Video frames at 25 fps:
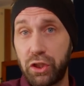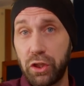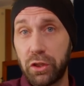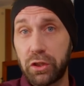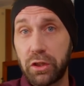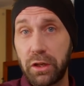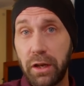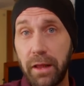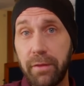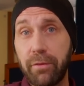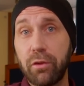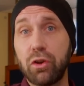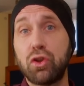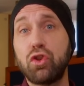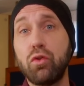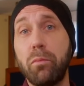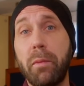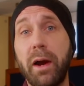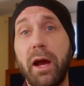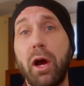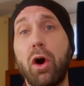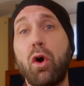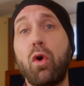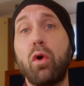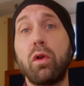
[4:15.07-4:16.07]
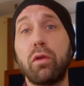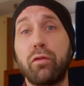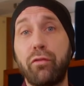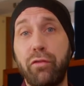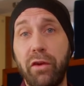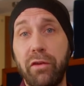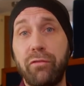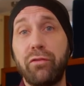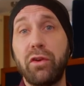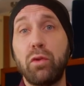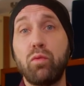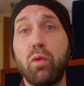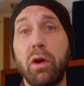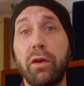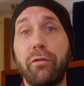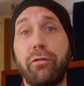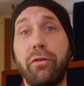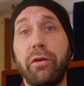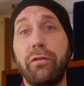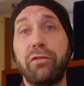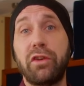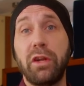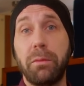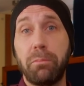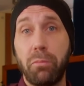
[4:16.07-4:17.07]
Just listen to my old
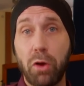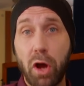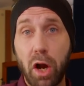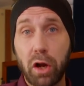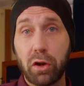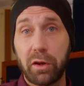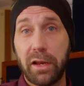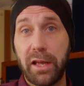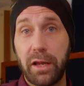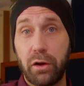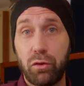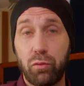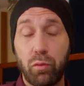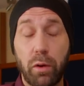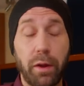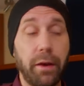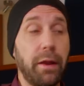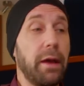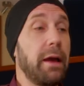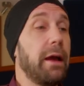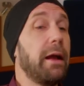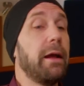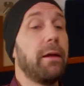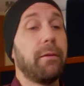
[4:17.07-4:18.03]
5150 block letter one.